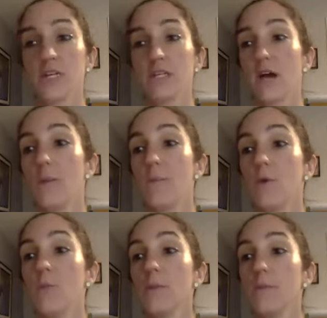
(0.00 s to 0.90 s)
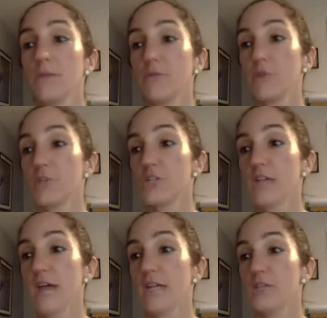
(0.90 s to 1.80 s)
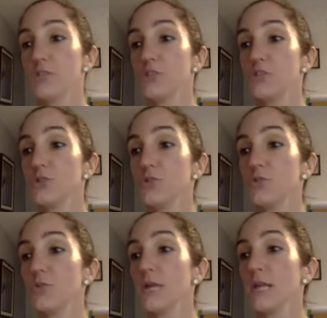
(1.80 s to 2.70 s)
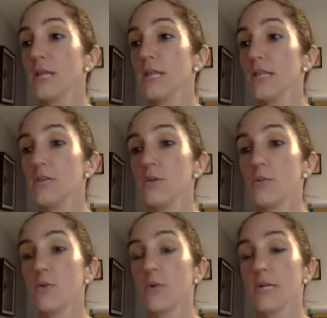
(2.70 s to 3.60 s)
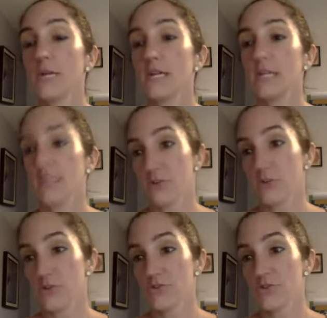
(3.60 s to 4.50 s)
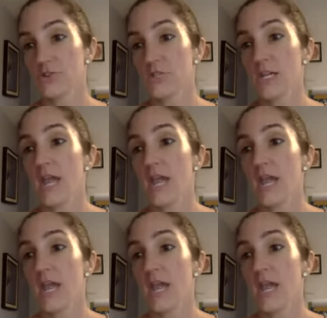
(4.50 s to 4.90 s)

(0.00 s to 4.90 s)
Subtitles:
it a moment before she added 2 little pointed ears.